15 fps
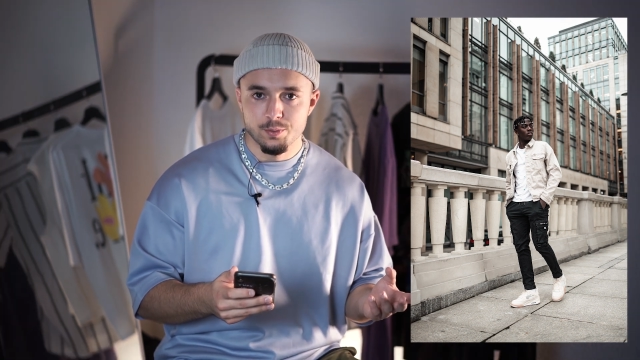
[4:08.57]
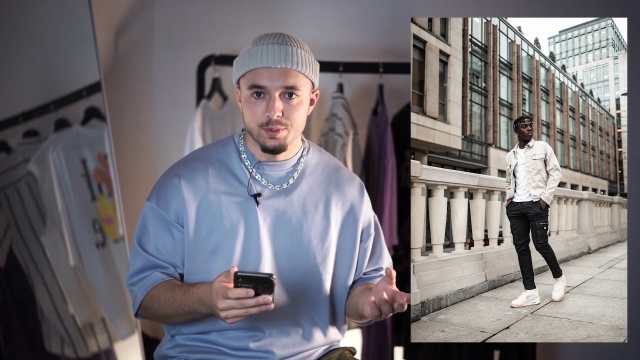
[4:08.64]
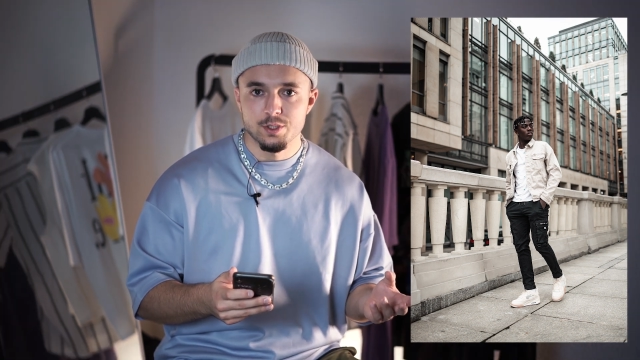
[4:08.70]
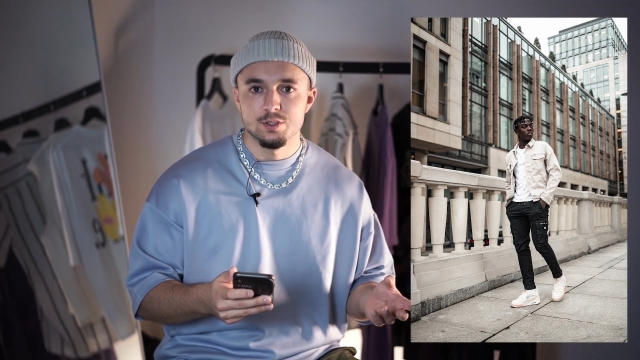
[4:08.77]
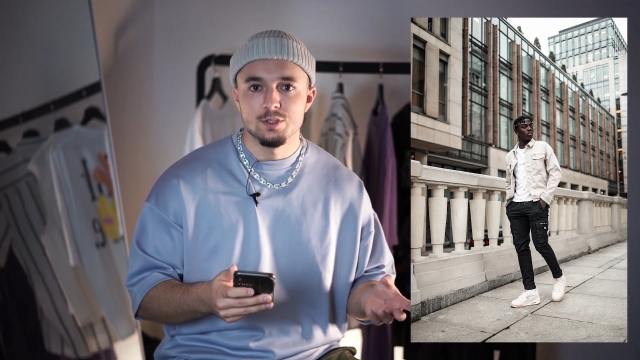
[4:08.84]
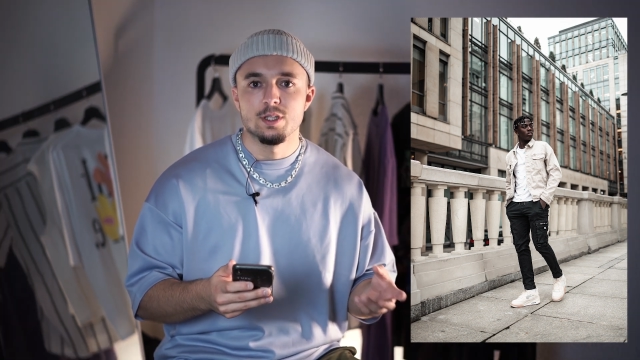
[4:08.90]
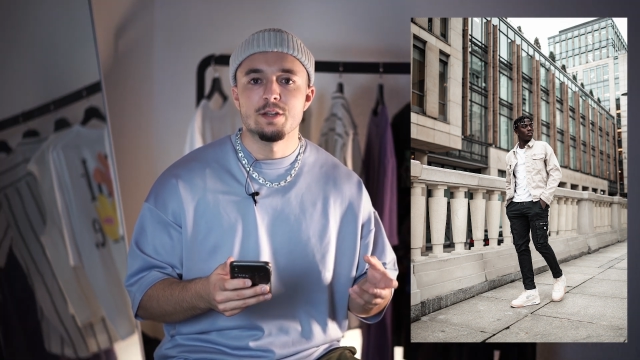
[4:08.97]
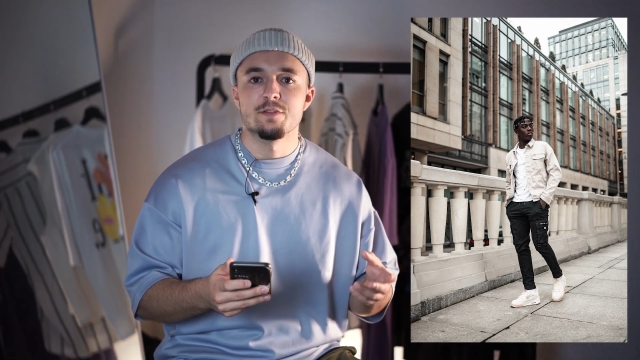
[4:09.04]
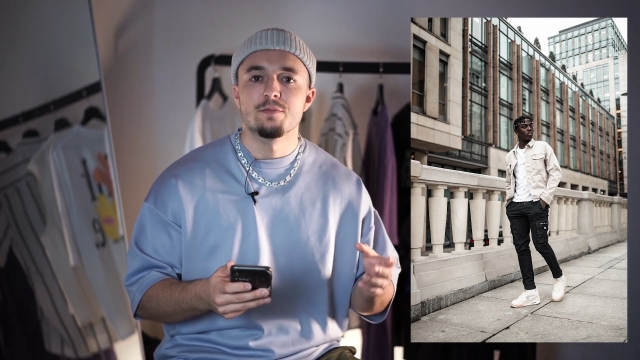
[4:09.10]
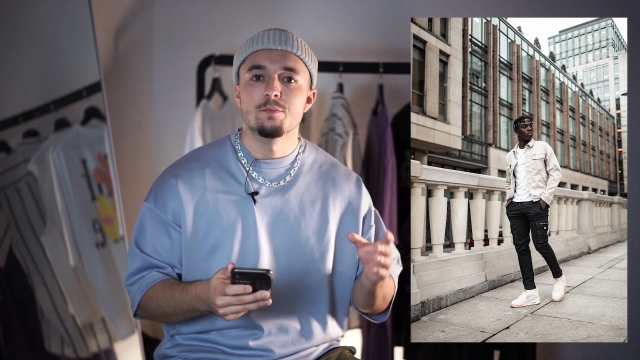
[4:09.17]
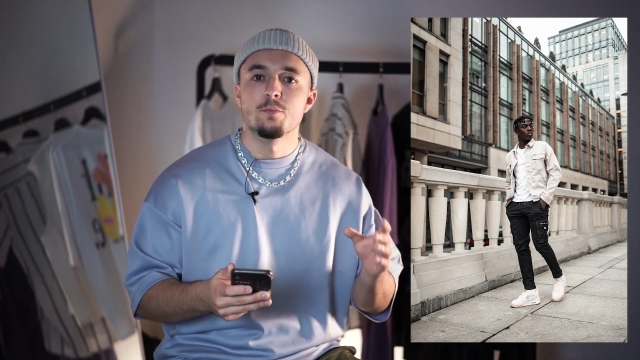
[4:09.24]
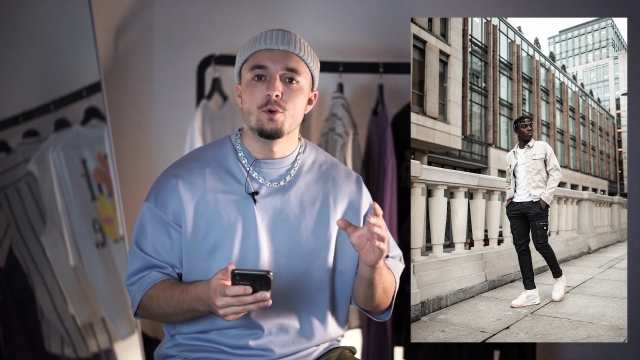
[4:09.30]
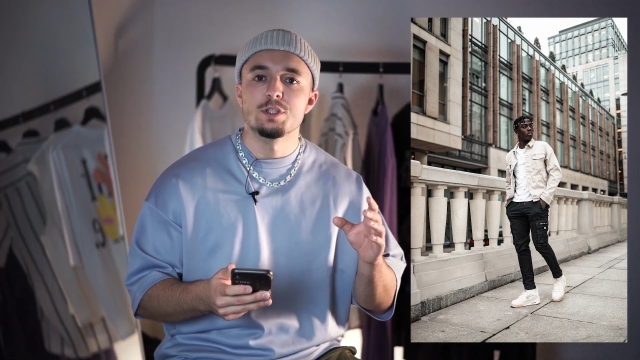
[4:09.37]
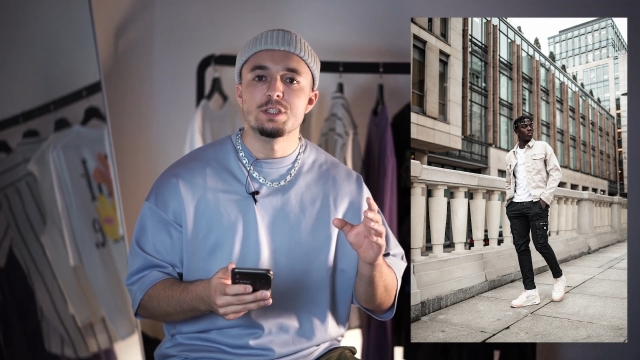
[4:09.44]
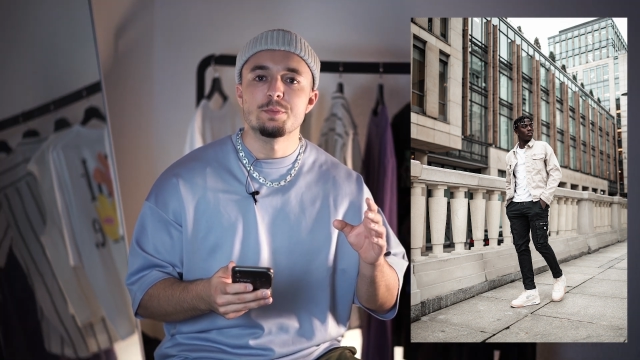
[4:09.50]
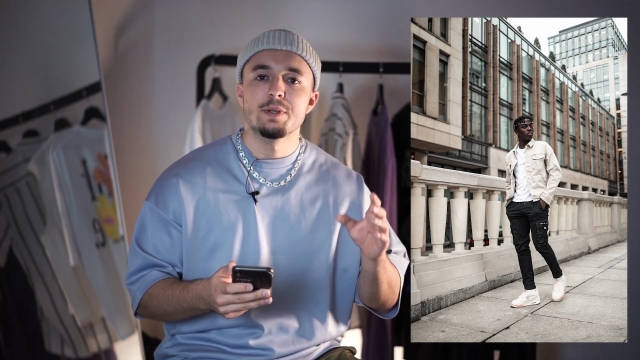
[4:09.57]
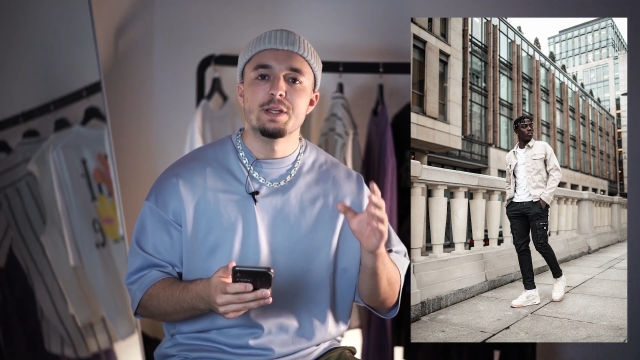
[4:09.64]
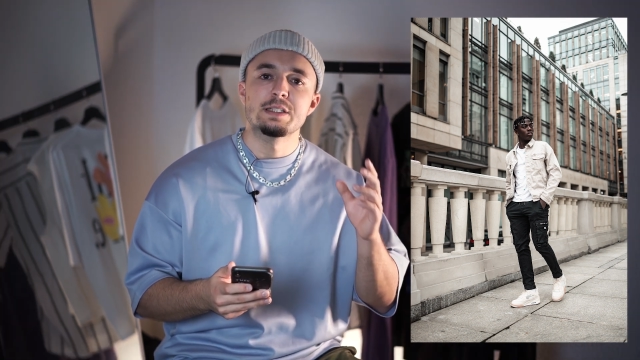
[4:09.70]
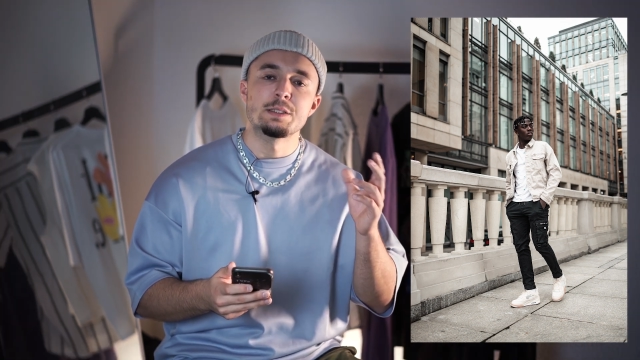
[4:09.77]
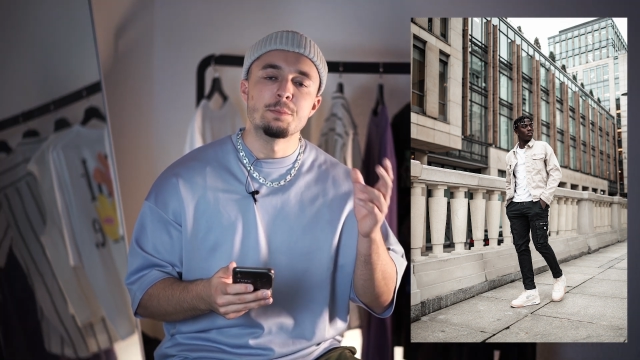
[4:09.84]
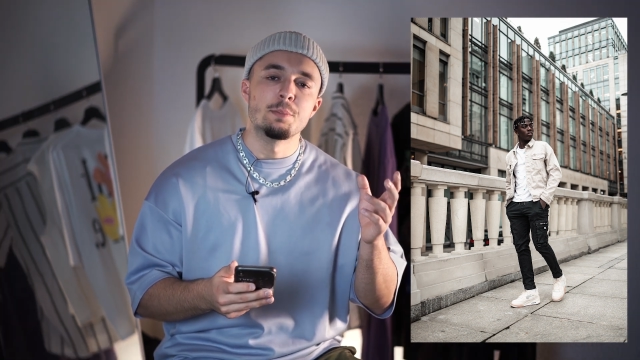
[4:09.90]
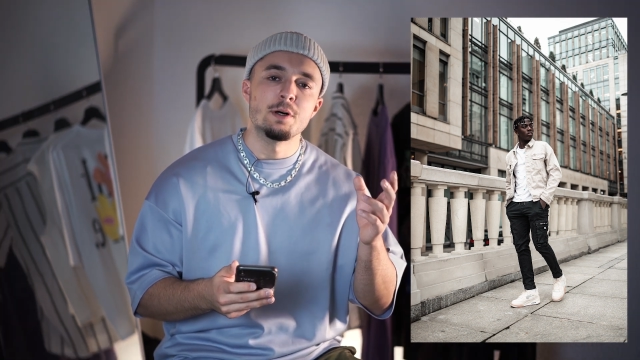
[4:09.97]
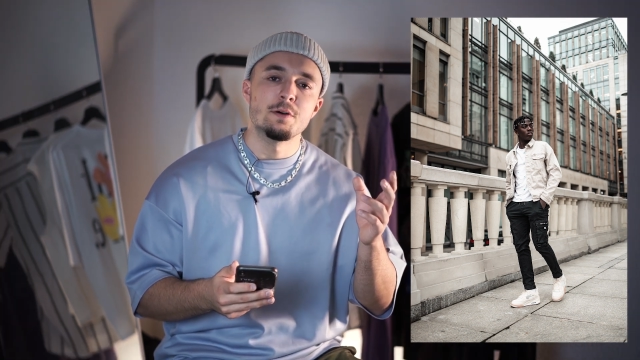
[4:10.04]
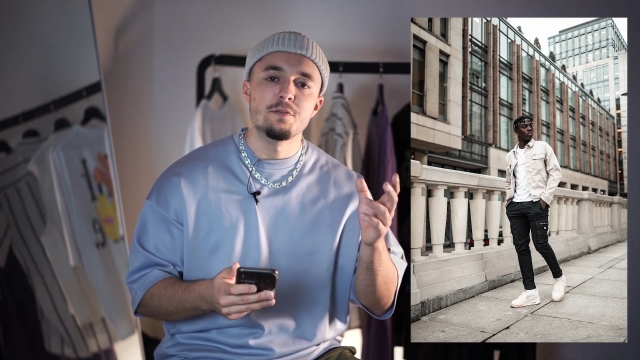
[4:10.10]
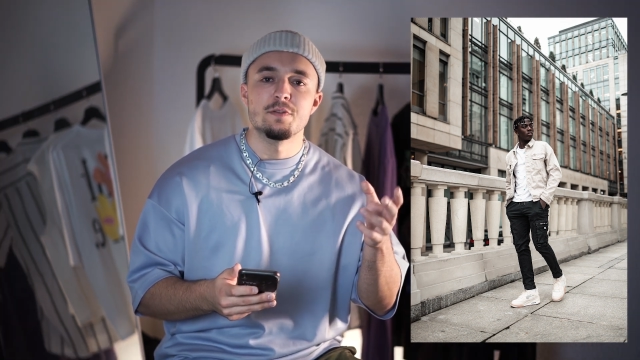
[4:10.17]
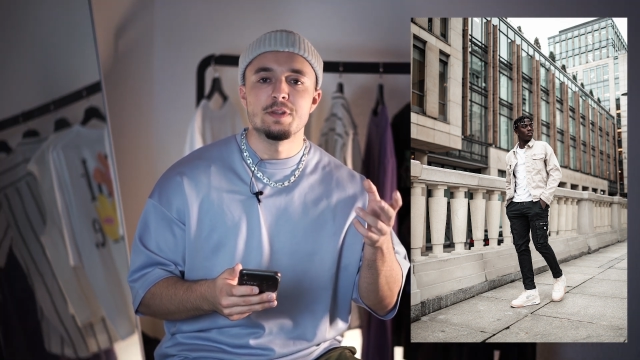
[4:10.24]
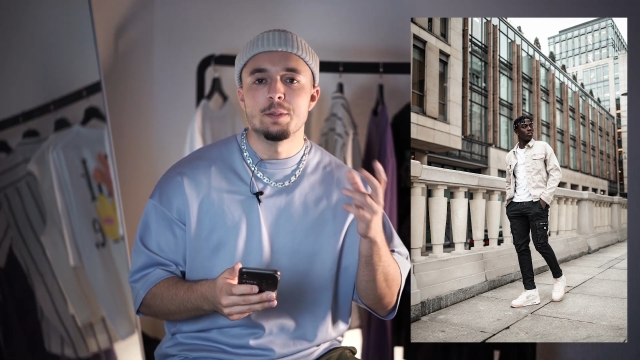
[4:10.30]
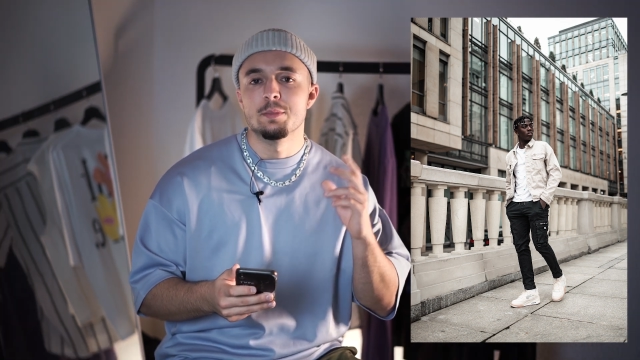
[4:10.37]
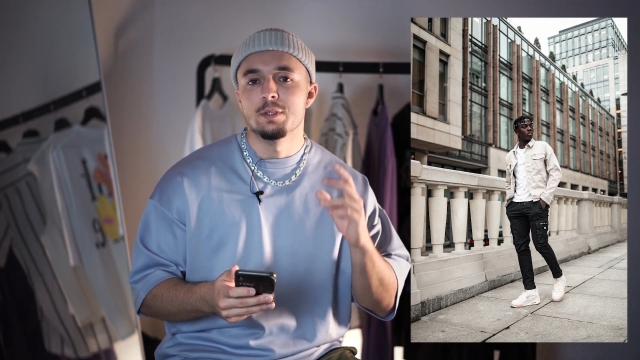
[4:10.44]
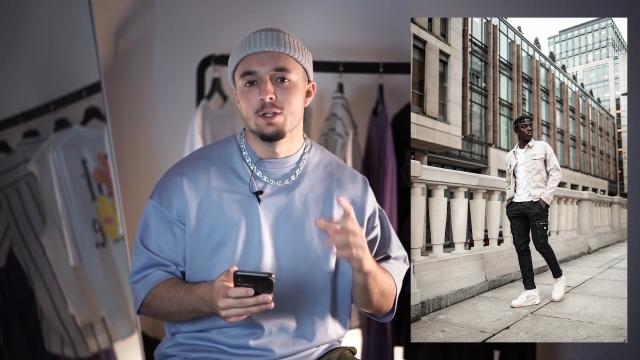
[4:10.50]
because you left more space above
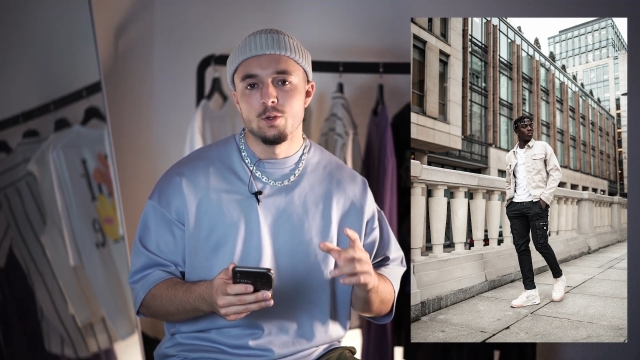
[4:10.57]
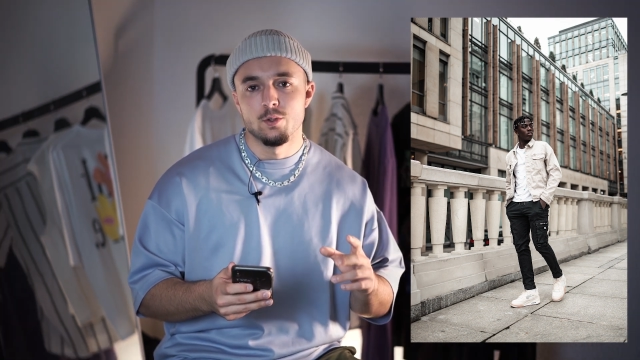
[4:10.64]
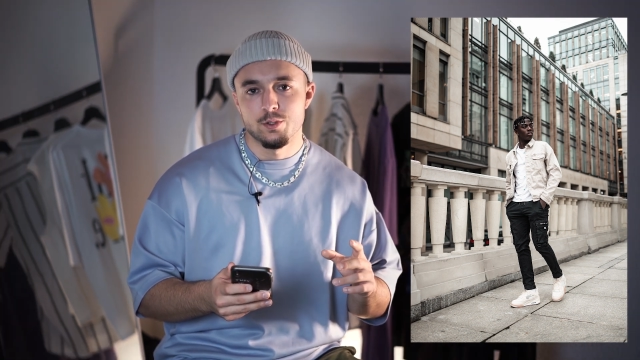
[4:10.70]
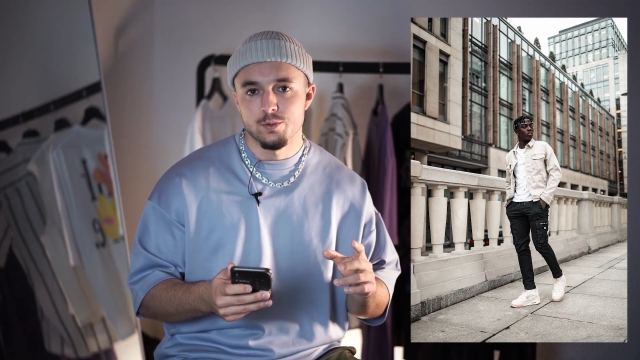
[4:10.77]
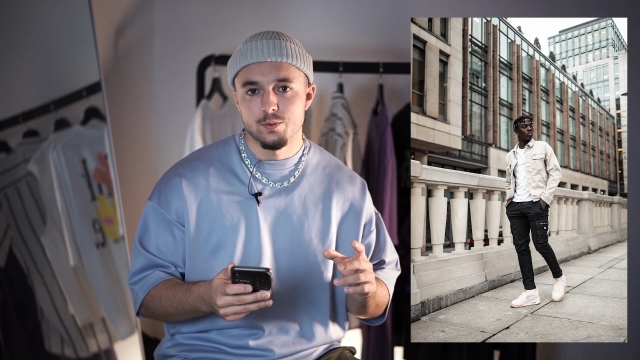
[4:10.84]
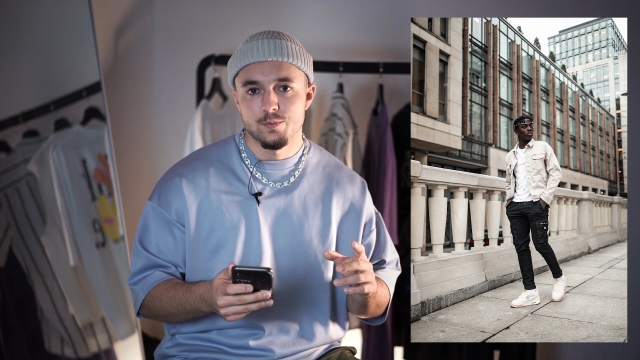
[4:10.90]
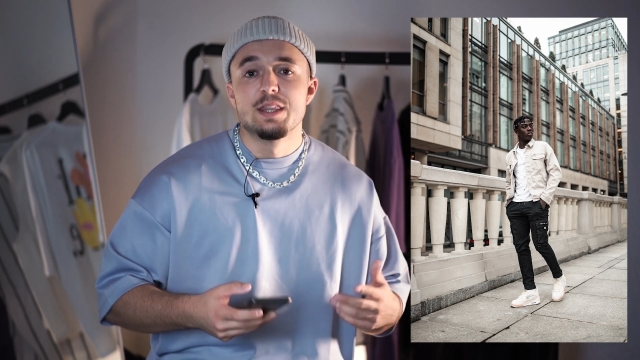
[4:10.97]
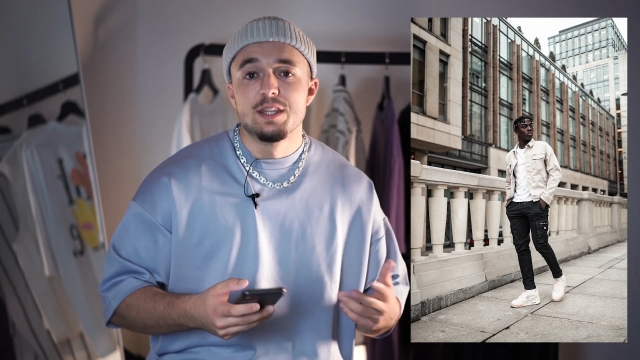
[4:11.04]
than below you.